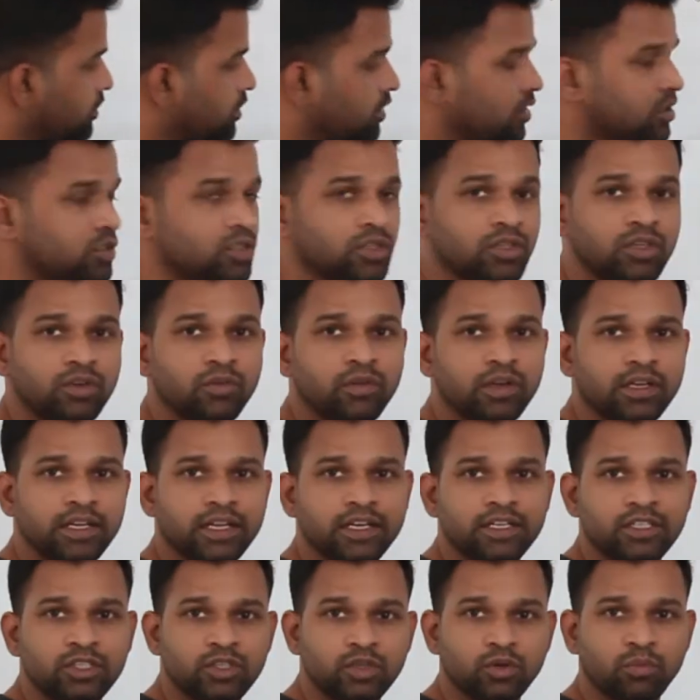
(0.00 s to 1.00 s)
So you will
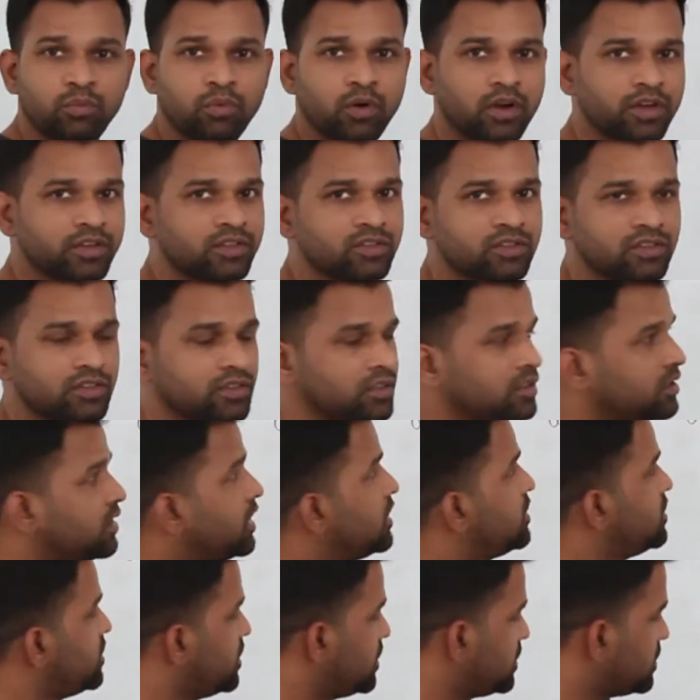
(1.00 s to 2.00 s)
get 2 points.
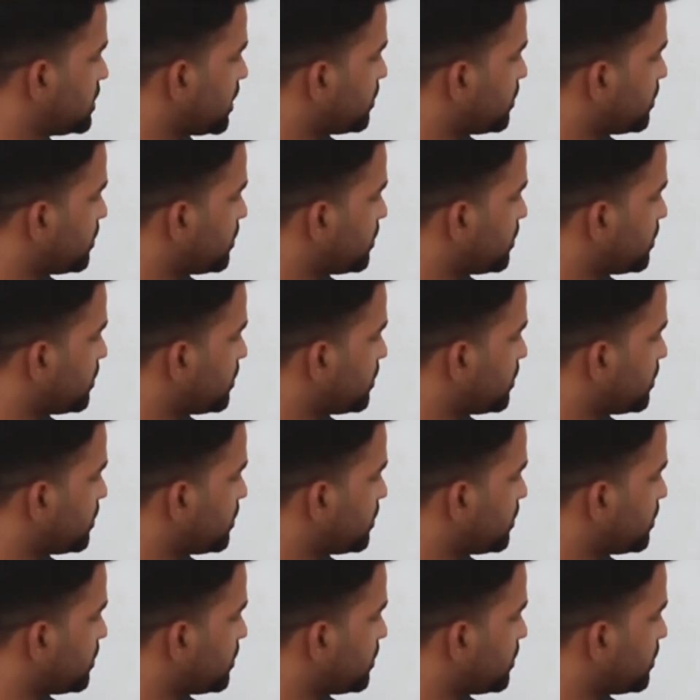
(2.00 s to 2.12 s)
That's it.